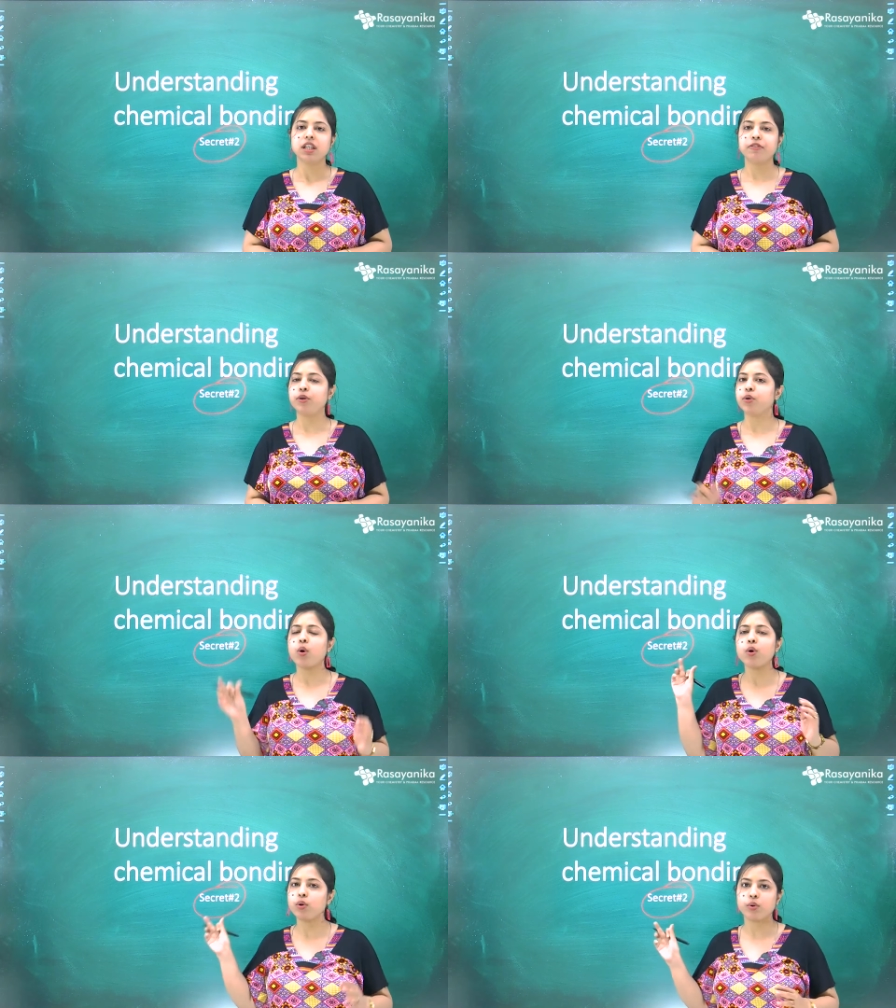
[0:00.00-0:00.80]
If you
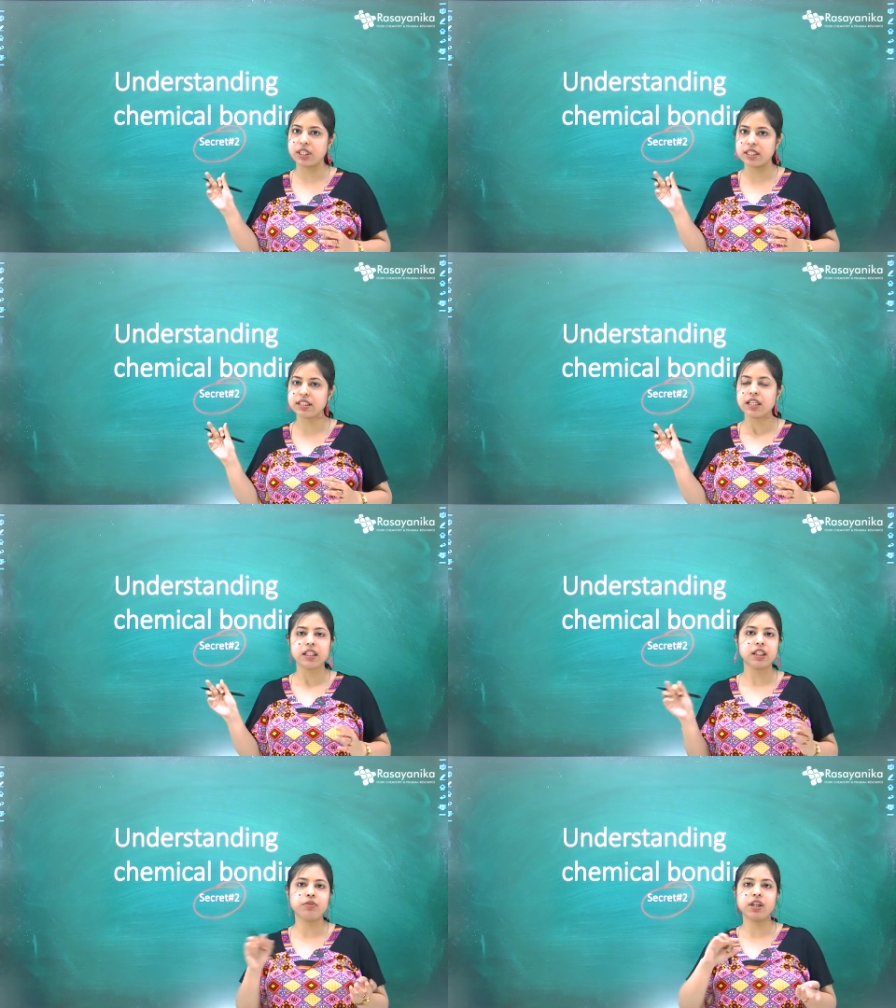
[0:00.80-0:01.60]
don't know this,
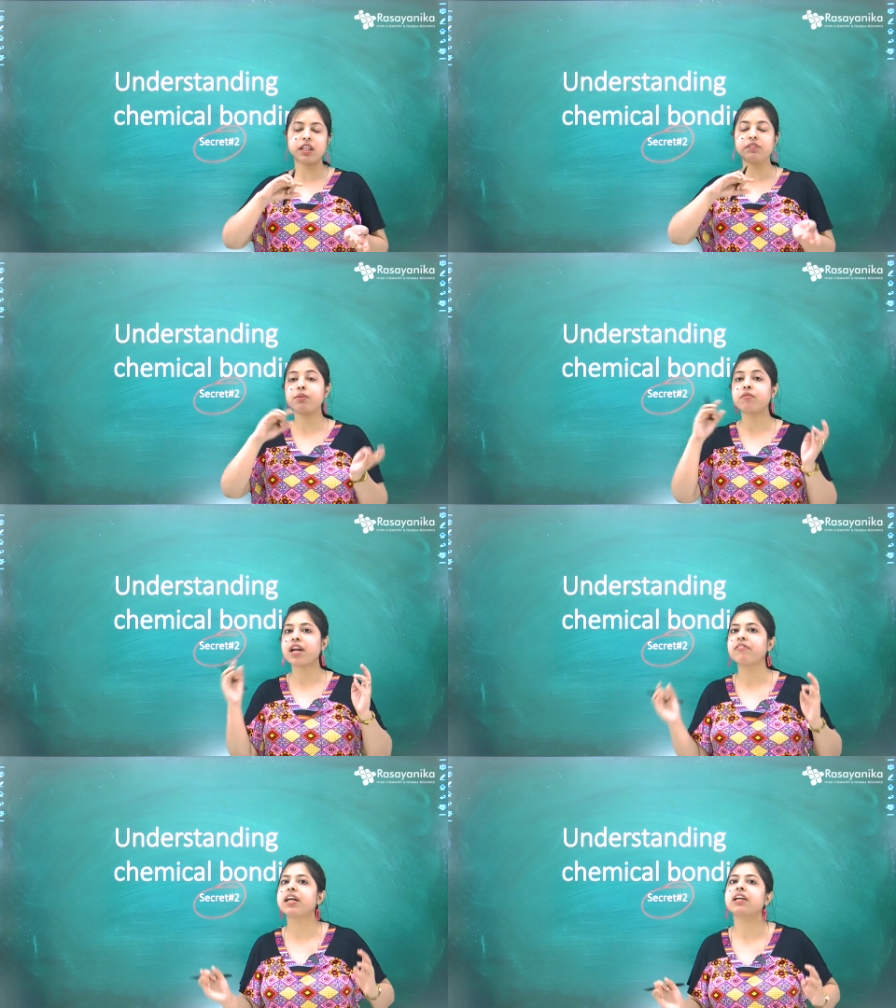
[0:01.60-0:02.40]
it will, it will be
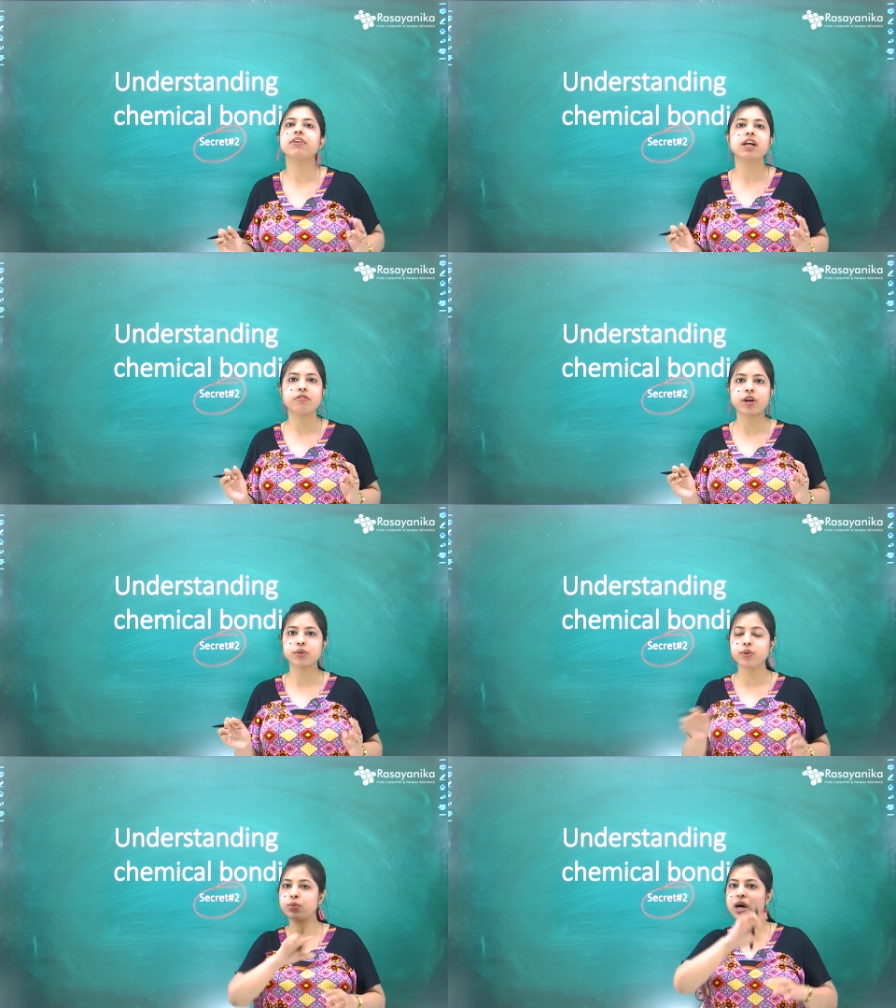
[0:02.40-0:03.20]
very, very difficult for
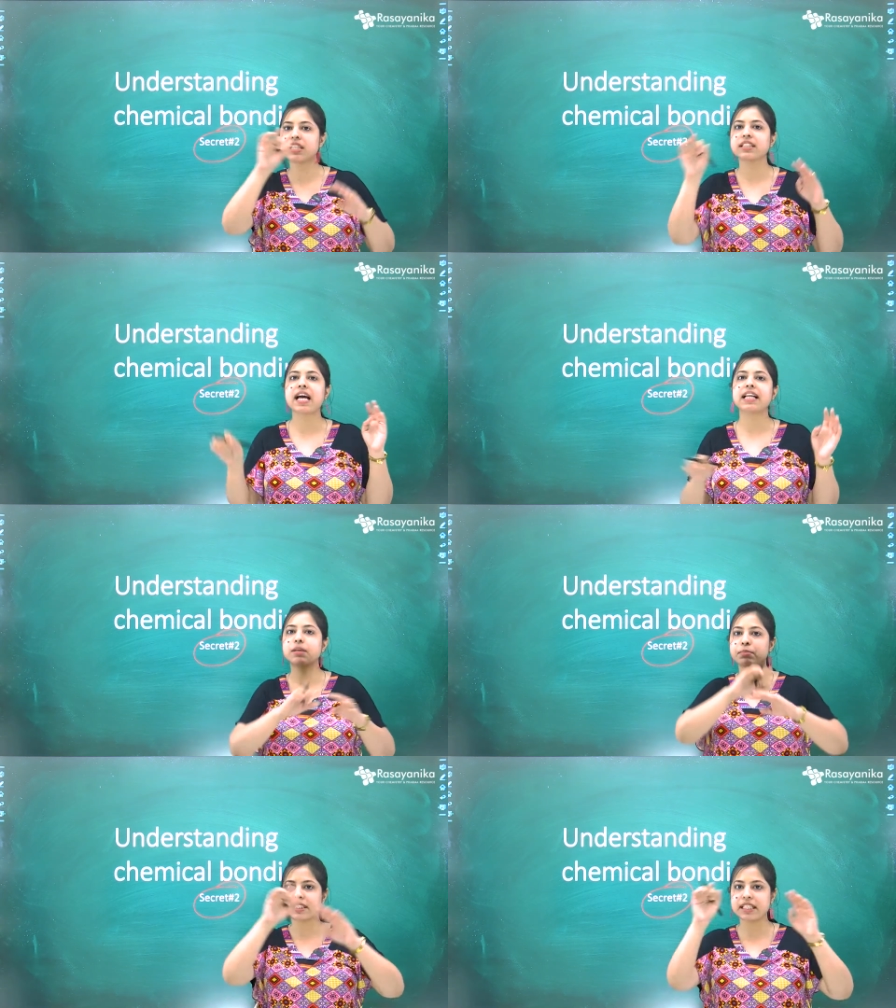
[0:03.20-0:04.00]
you to understand
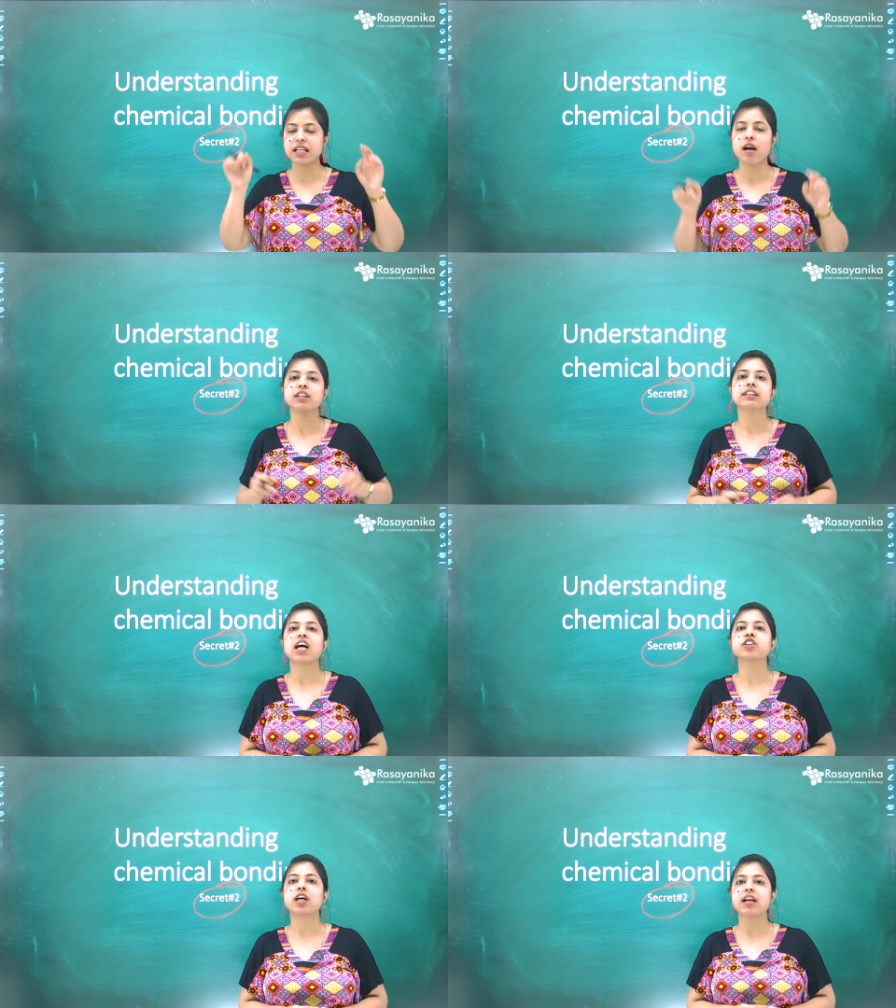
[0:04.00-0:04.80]
the basic
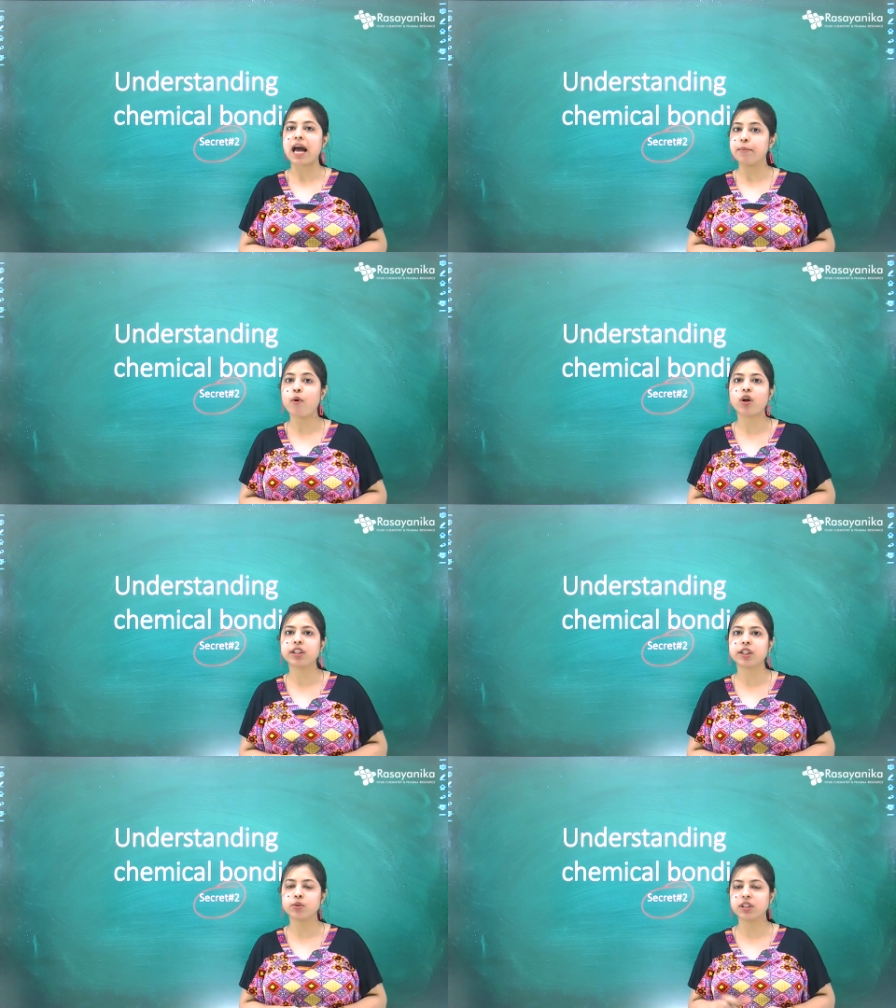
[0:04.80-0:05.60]
structure and
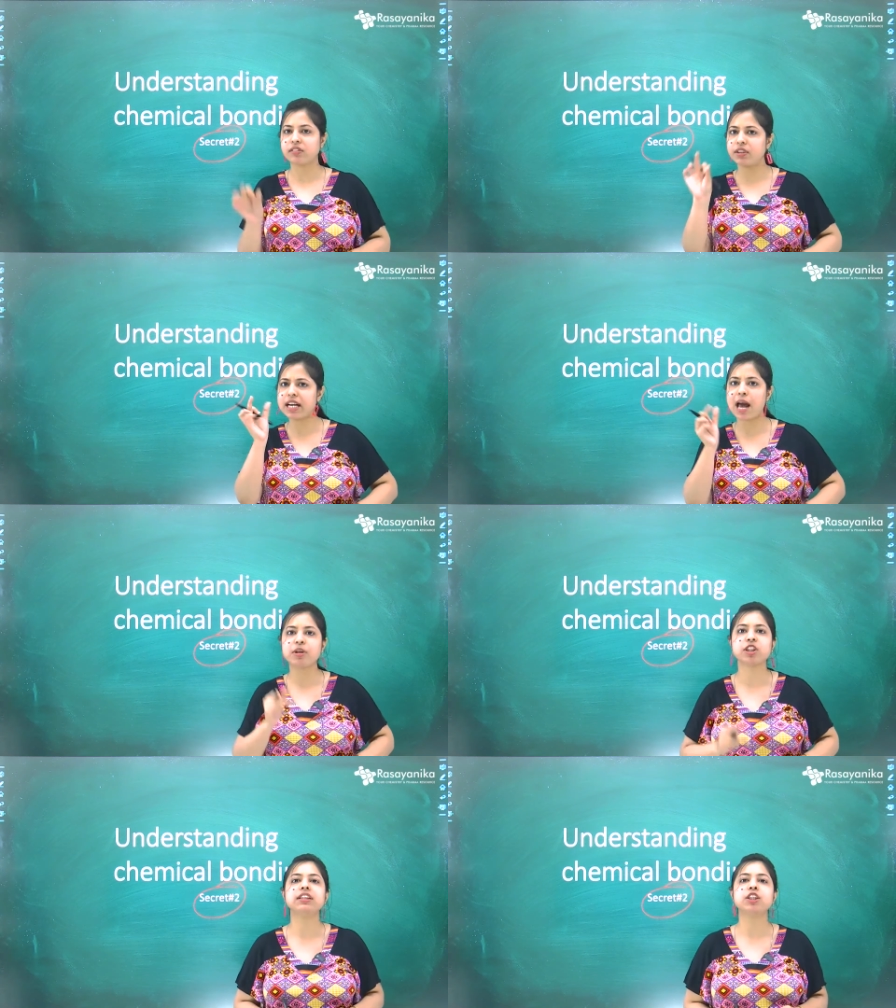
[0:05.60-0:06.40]
molecule, the
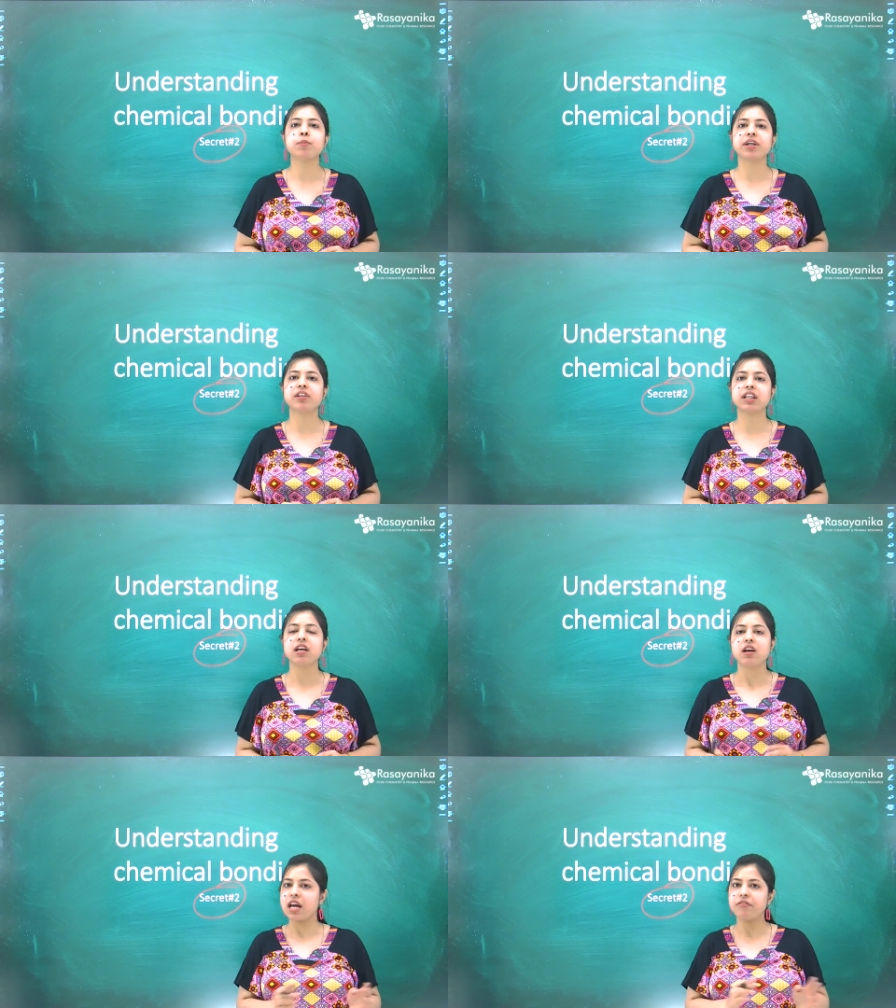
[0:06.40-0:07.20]
three-dimensional
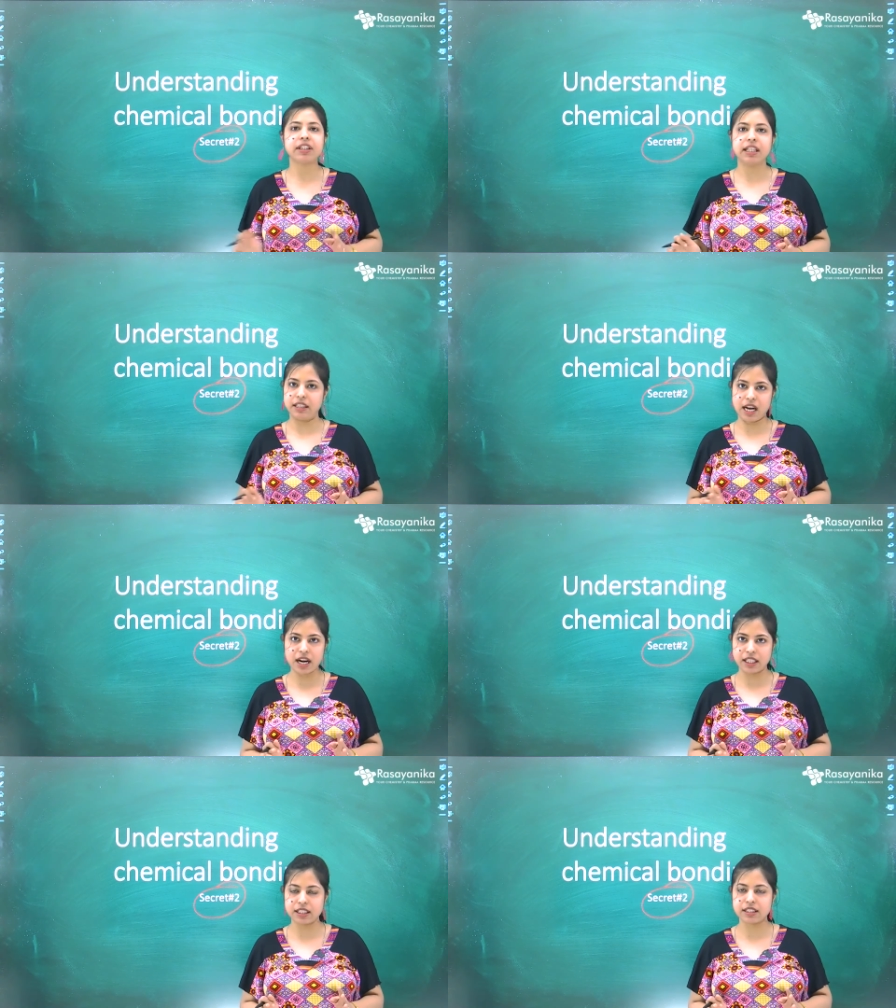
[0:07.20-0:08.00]
geometry, everything
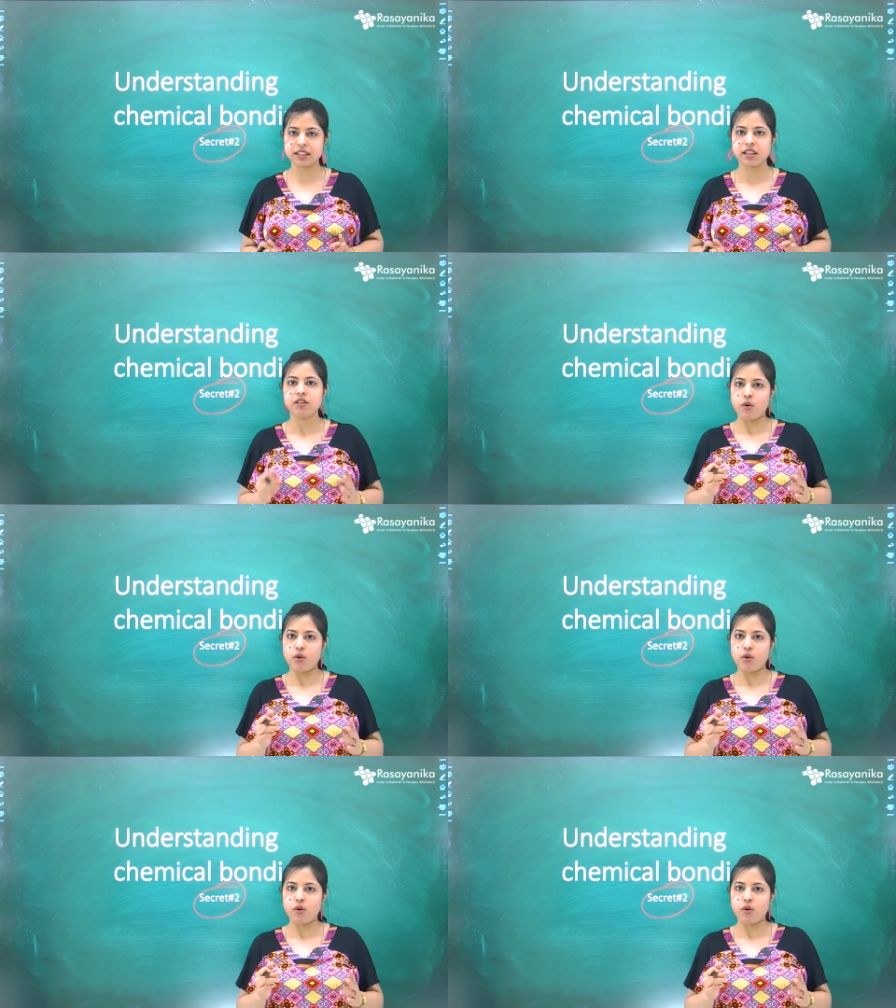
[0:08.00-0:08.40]
regarding this.